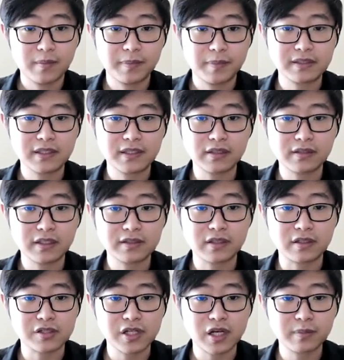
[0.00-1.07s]
Based on this
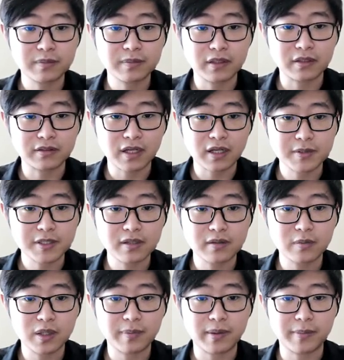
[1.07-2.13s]

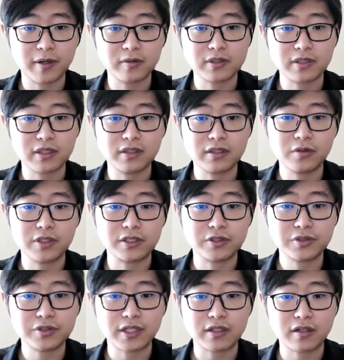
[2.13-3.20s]
assumption, we propose a new
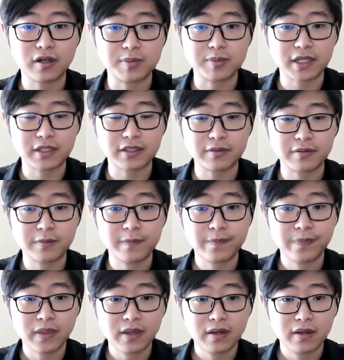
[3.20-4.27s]
intrinsic objective,
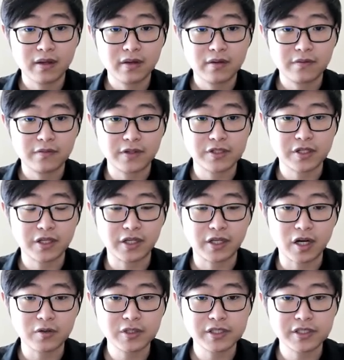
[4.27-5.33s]
which
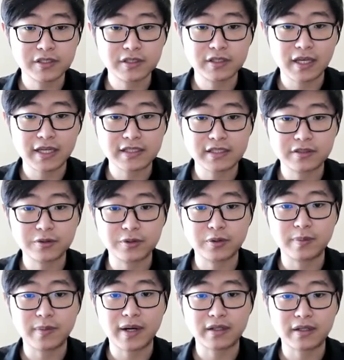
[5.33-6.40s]
encourages the agent to
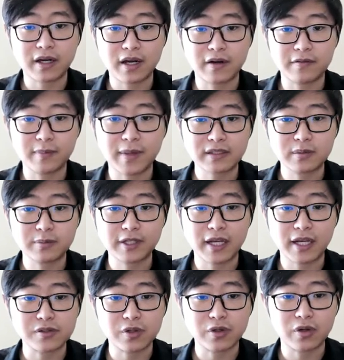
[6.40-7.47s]
have maximal
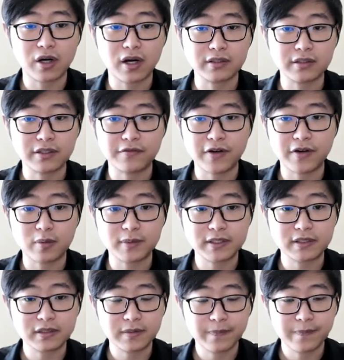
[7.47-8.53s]
control on the
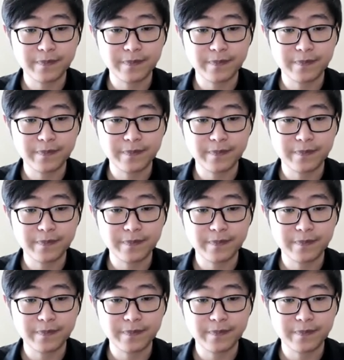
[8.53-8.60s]
environment.